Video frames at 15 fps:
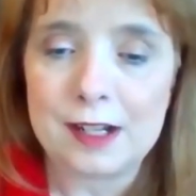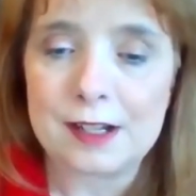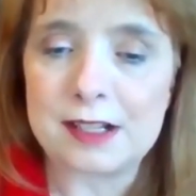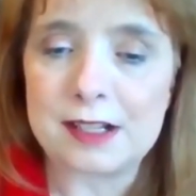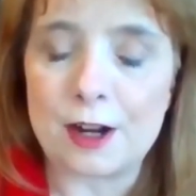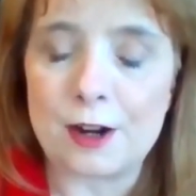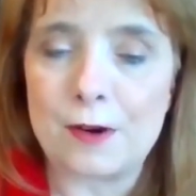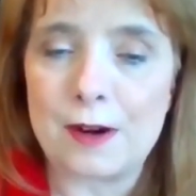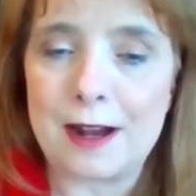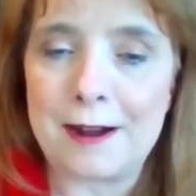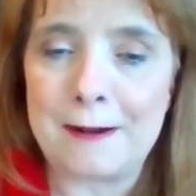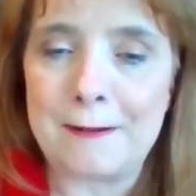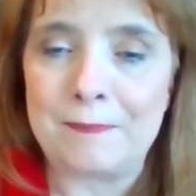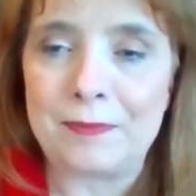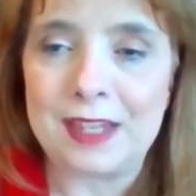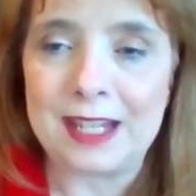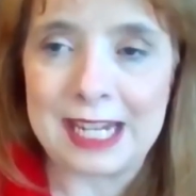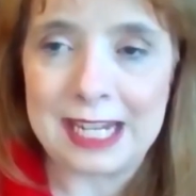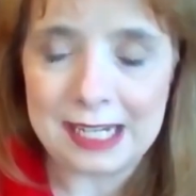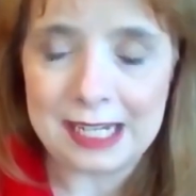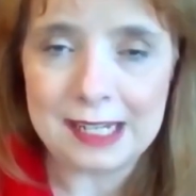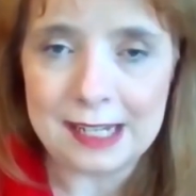So um, the
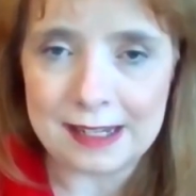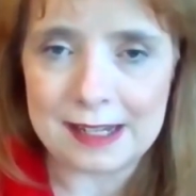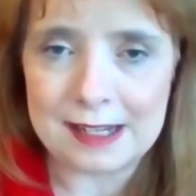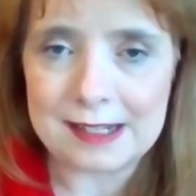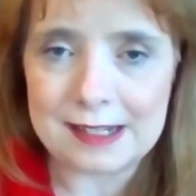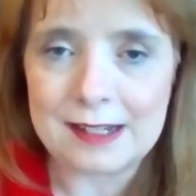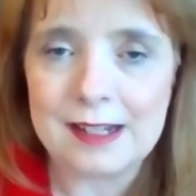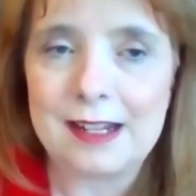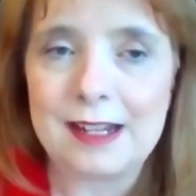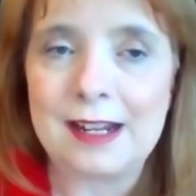key is